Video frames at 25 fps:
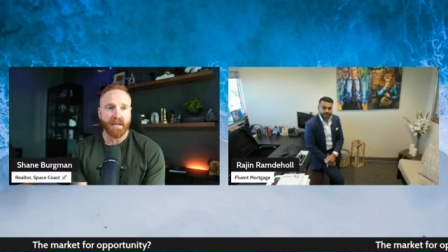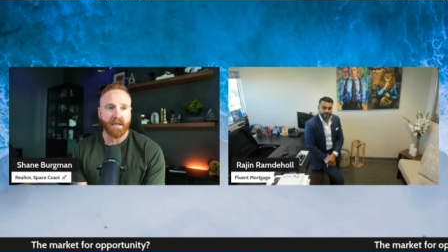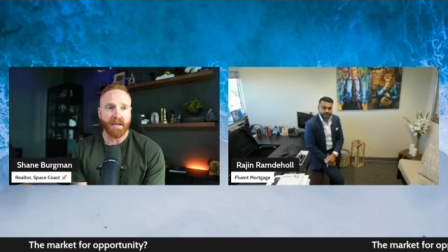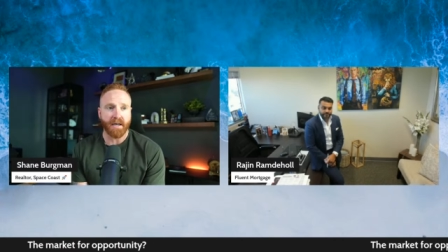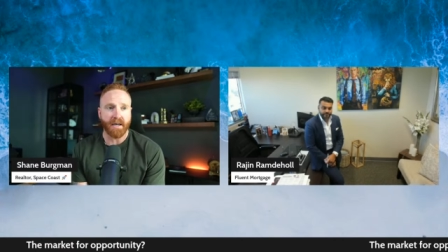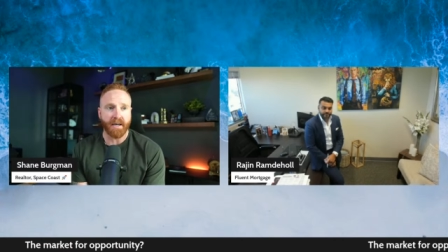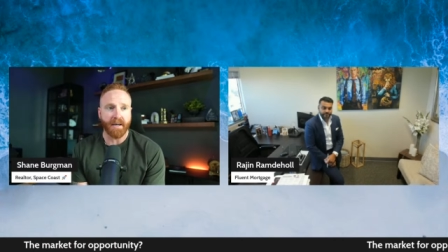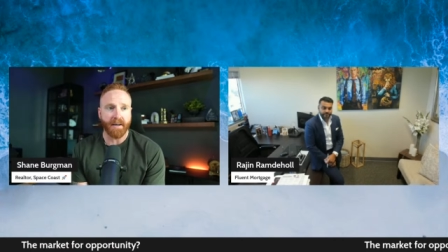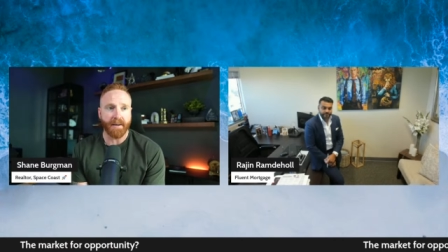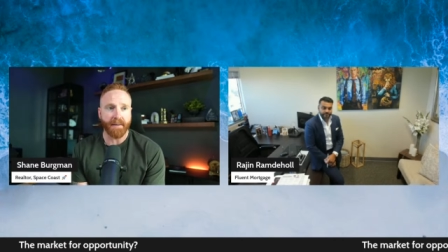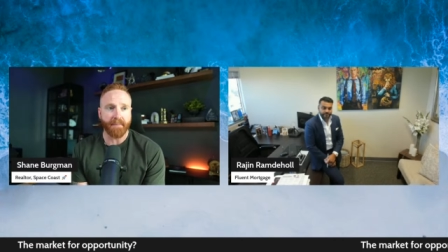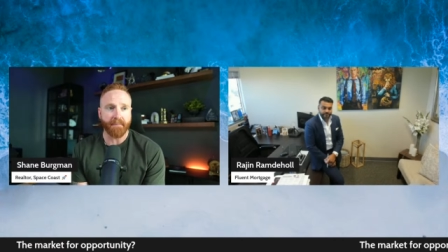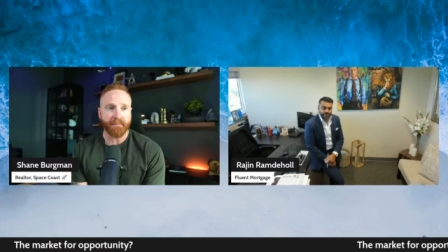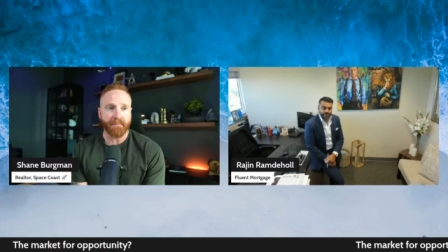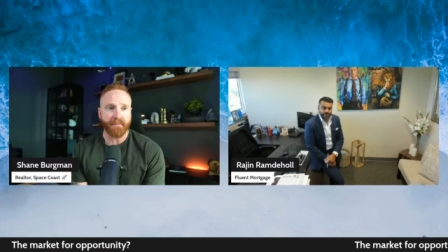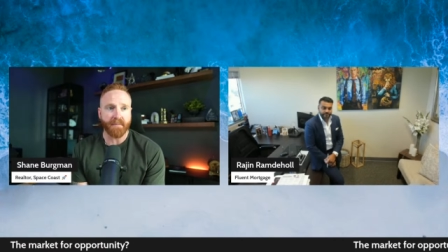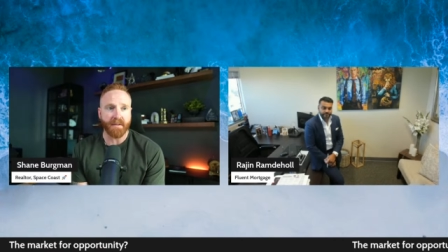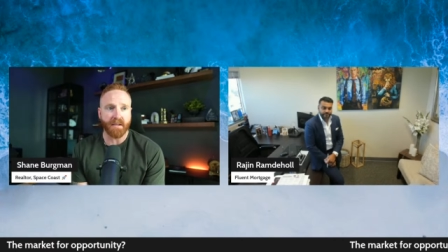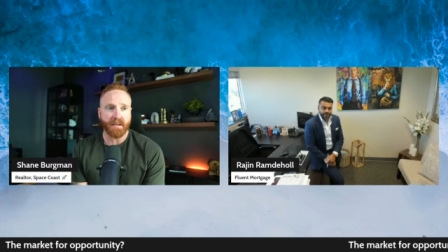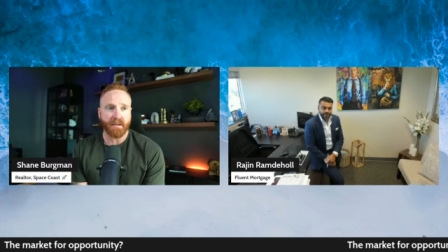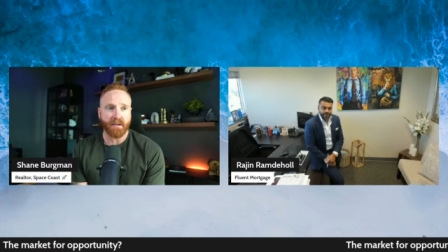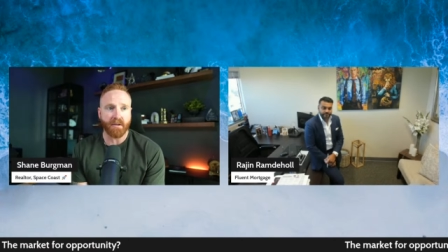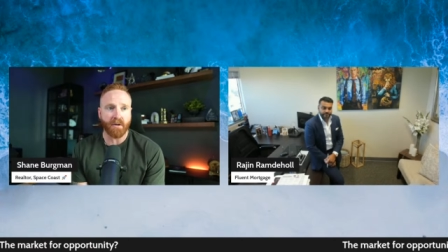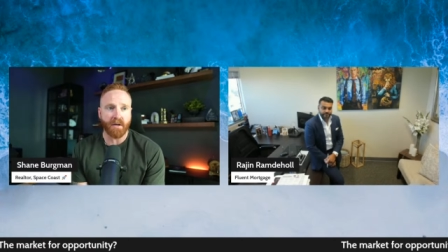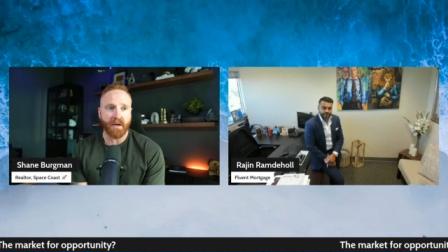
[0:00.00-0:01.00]
um
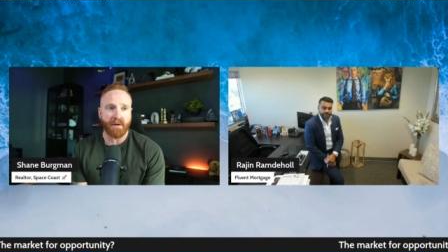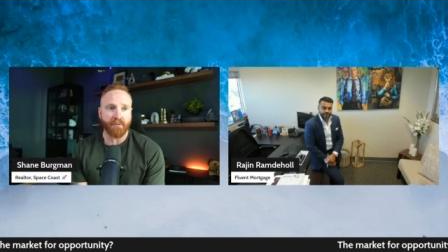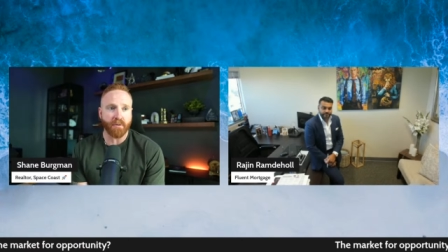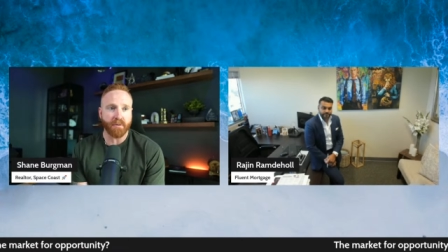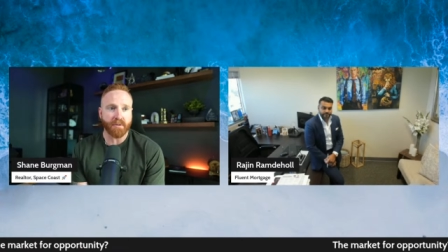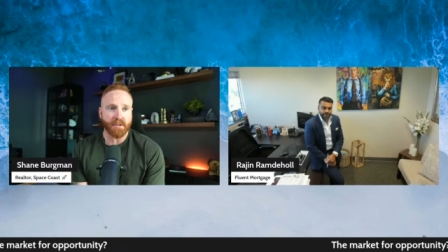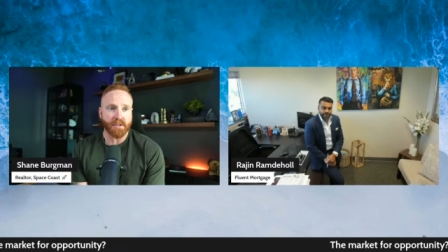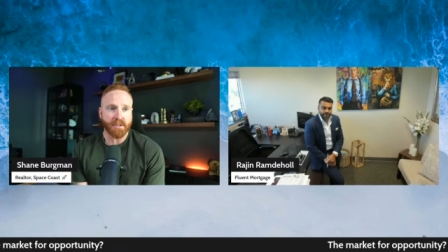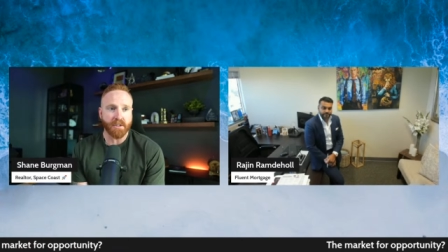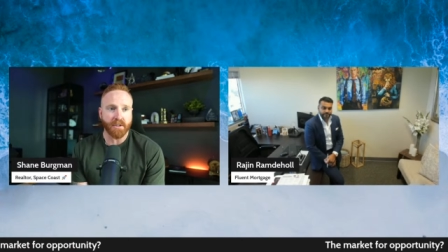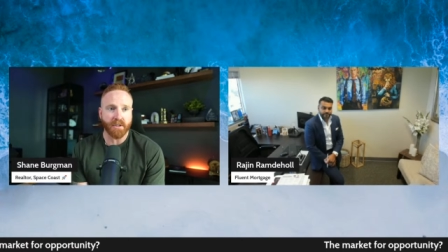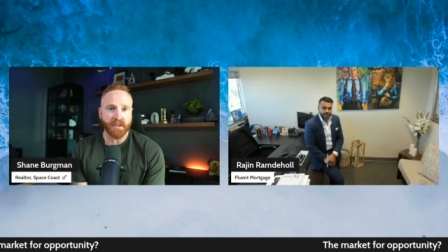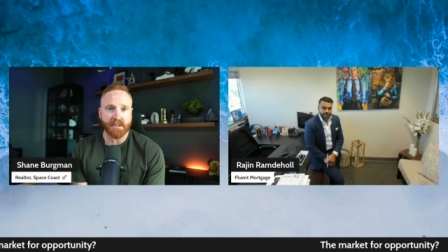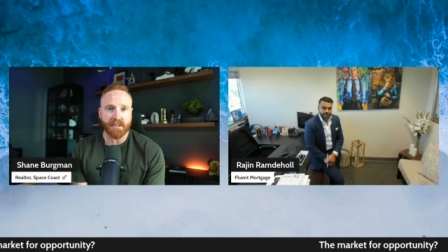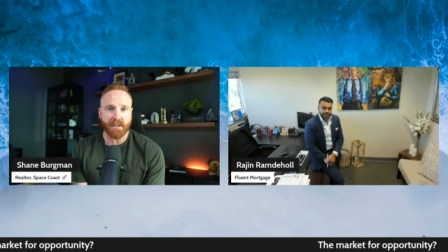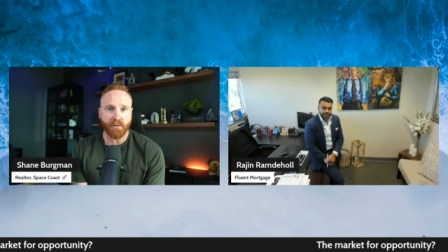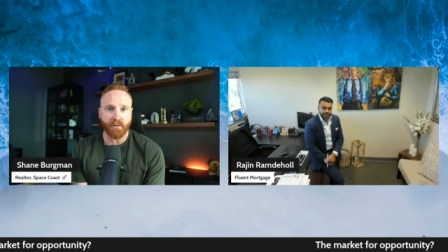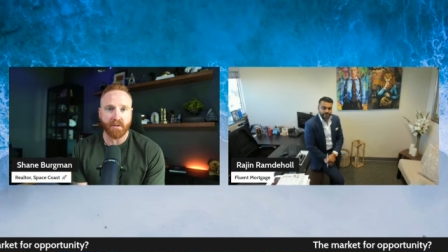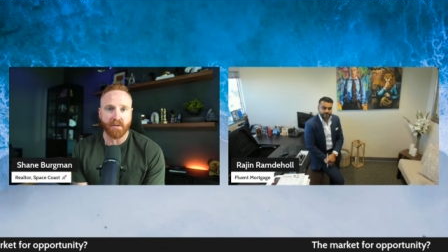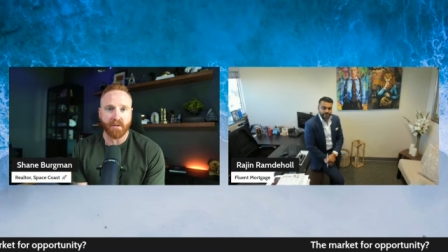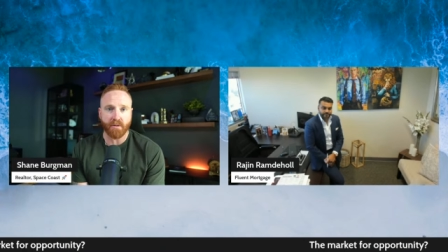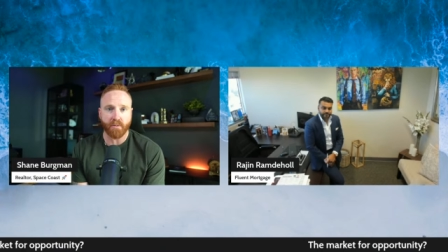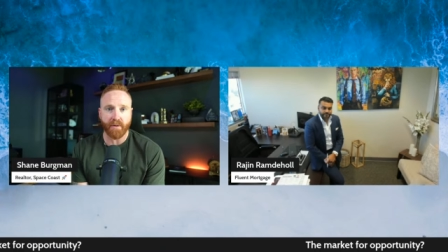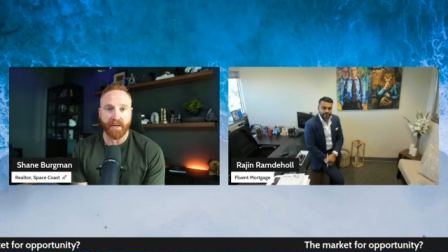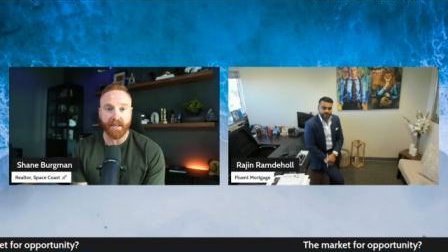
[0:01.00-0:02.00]
you know everyone just looks at
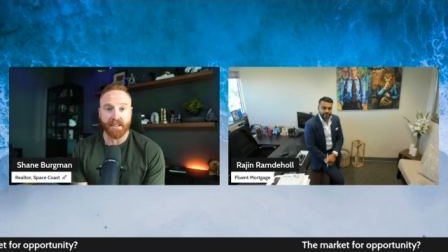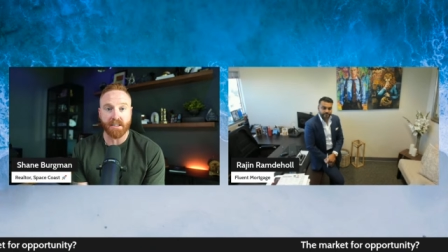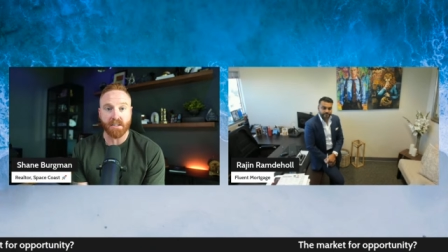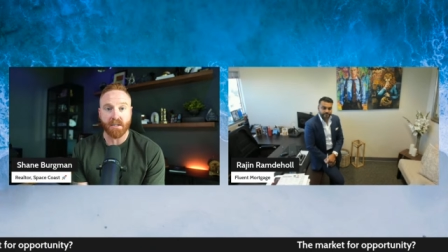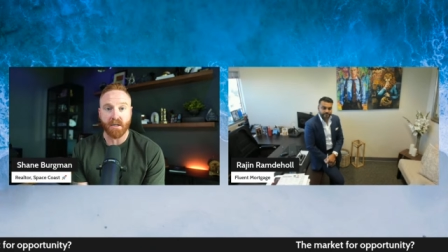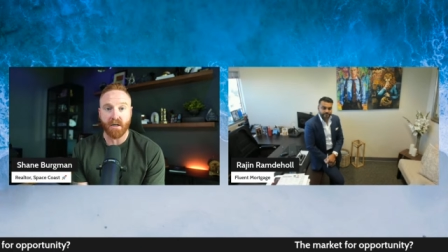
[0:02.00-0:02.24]
what the rates